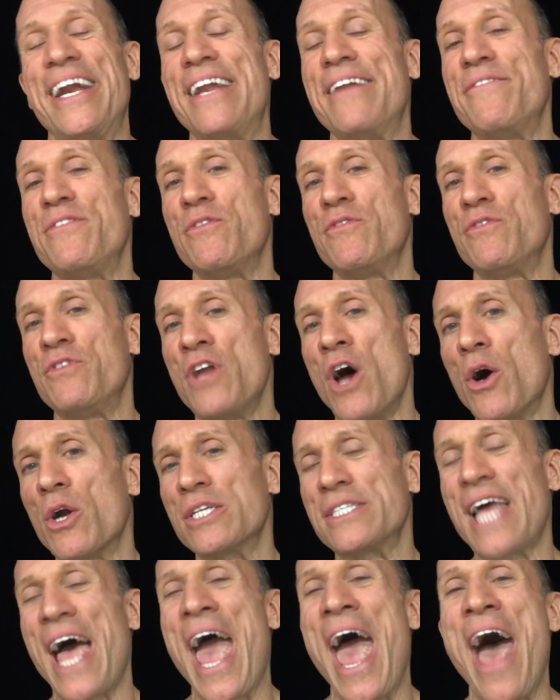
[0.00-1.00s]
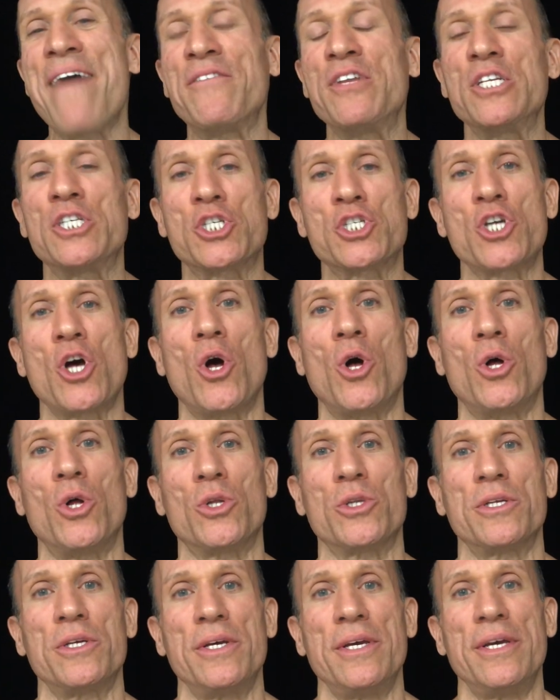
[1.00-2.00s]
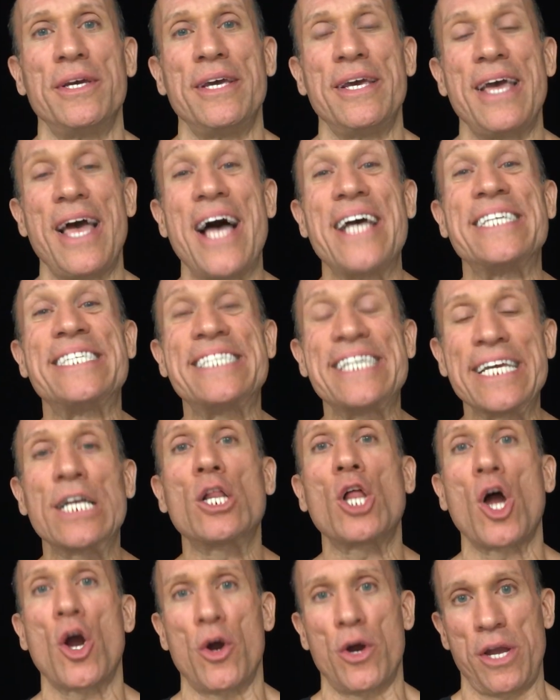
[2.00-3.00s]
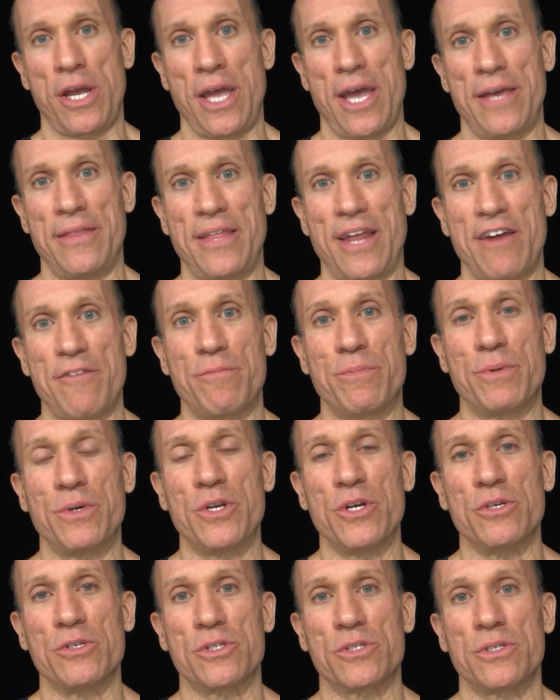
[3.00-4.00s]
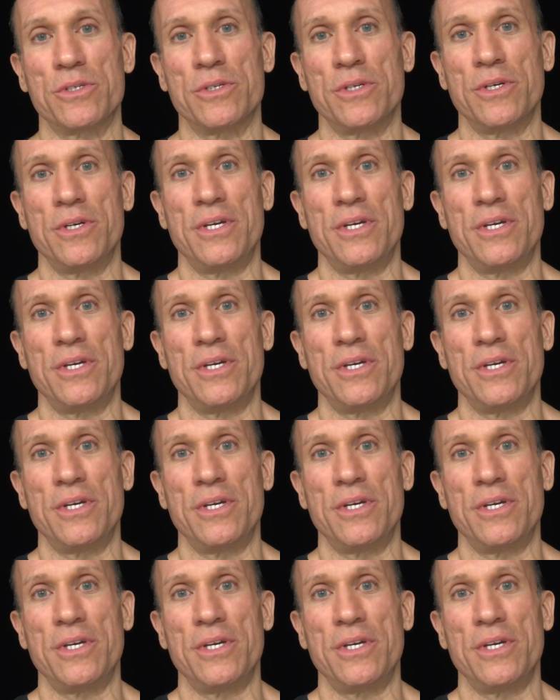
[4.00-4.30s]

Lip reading: And if you've noticed, I haven't sold a single hurricane that I've produced.